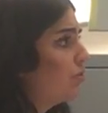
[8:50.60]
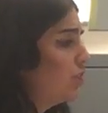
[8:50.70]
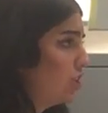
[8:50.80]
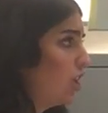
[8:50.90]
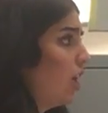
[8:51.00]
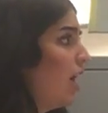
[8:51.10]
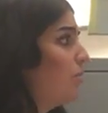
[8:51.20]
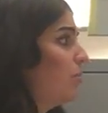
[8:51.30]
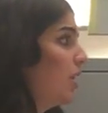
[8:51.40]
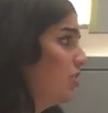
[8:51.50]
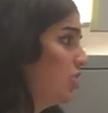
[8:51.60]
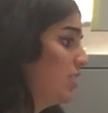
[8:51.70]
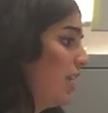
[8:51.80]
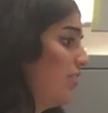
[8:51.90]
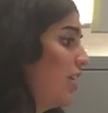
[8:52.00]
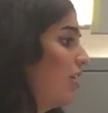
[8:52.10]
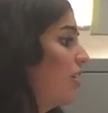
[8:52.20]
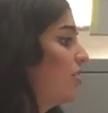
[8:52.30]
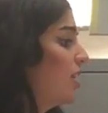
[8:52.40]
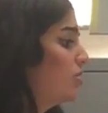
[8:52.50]
For sure, and we understand that,
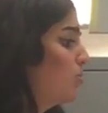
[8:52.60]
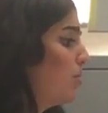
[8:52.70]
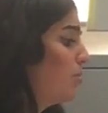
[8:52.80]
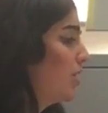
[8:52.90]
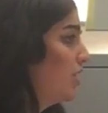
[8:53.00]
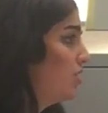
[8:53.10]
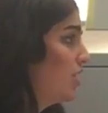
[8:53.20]
and that's why we're here